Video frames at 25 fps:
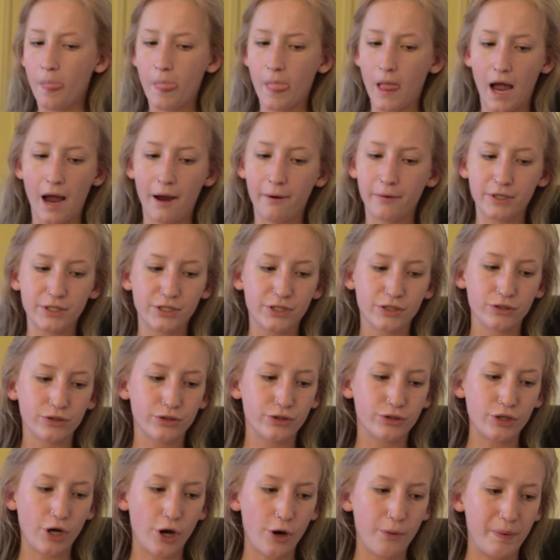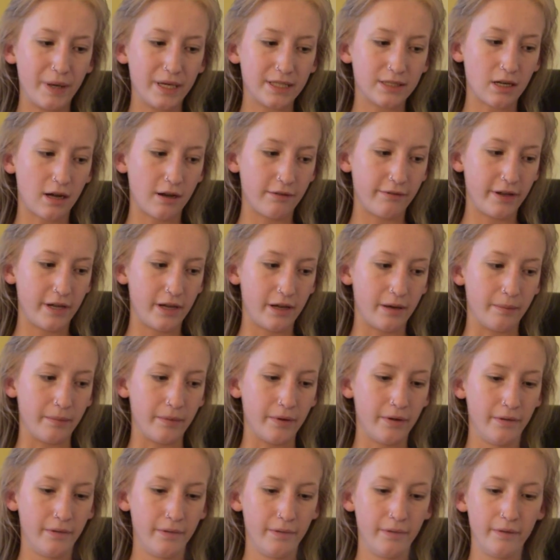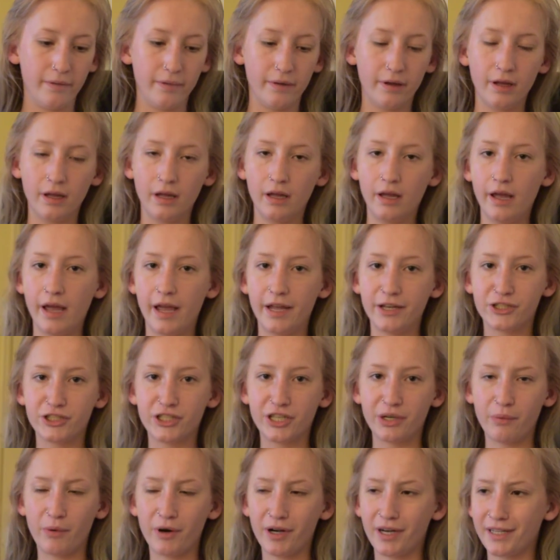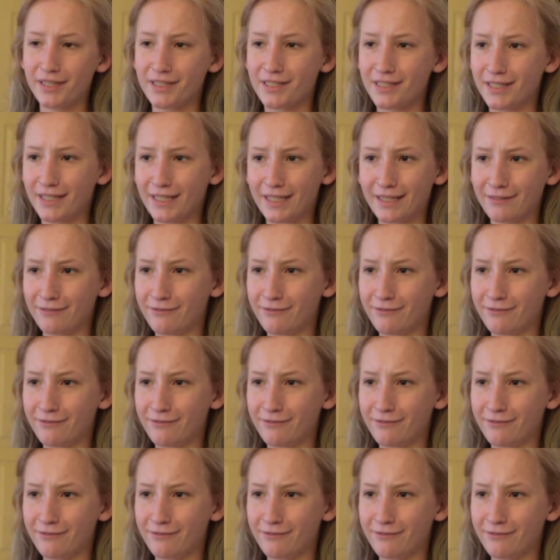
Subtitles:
I was so pissed off at him, and she wanted to